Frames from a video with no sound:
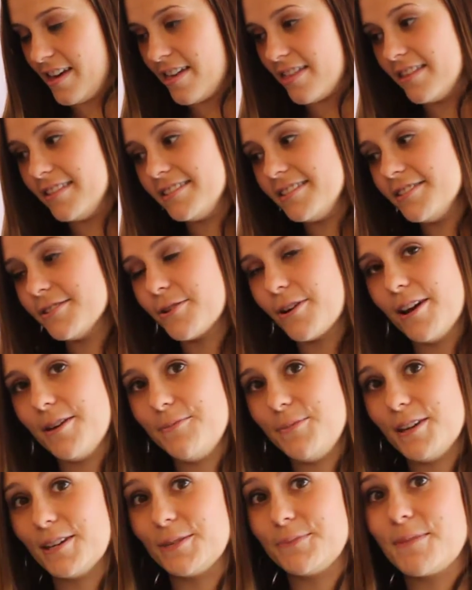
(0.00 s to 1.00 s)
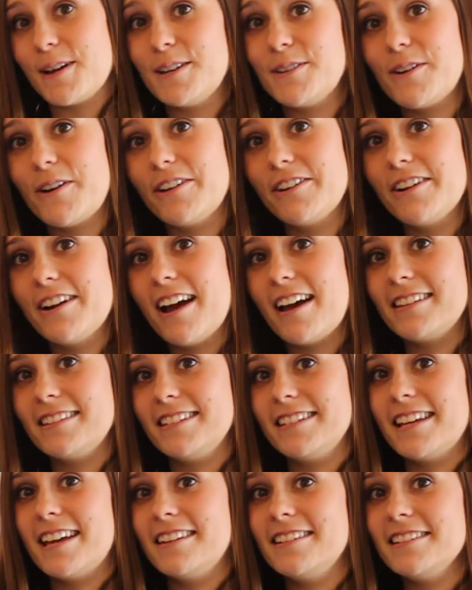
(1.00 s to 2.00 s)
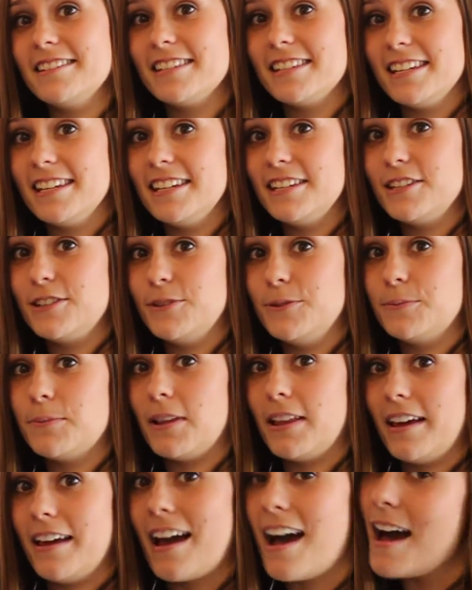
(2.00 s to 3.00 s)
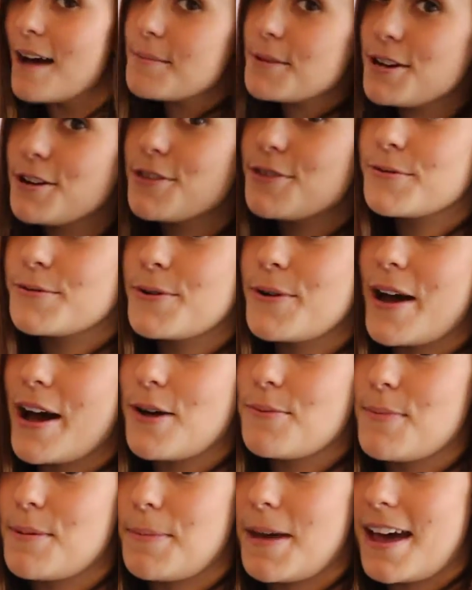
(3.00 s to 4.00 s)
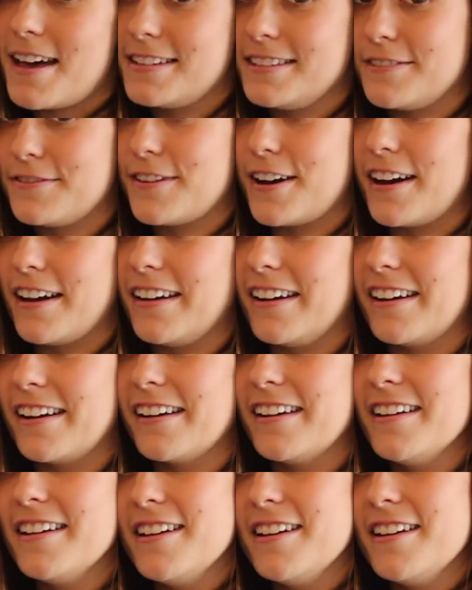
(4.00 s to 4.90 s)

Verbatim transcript: This is great because my daughter has a tendency to play, I'm going to throw out my pacifier,